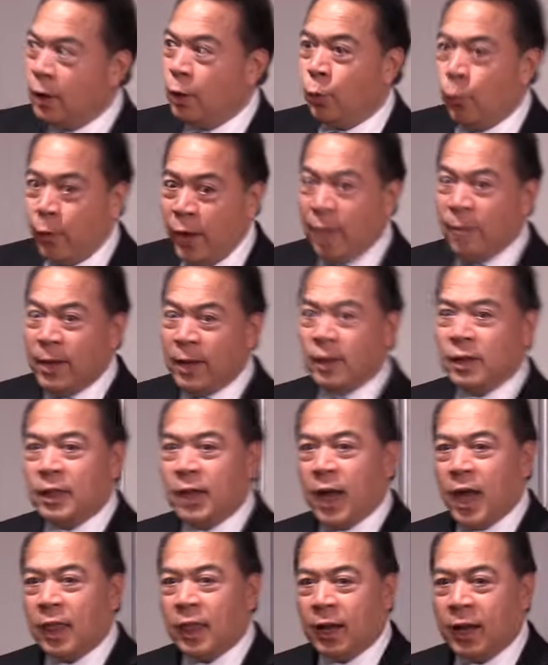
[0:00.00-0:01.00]
Women, on
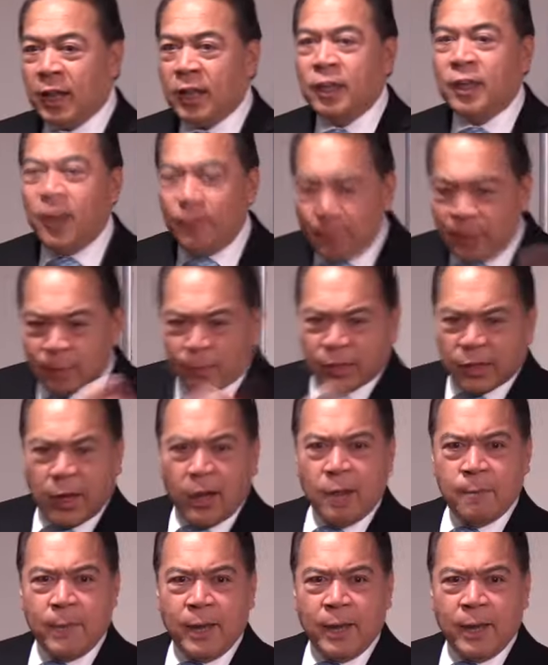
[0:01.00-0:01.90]
the other hand, give them 30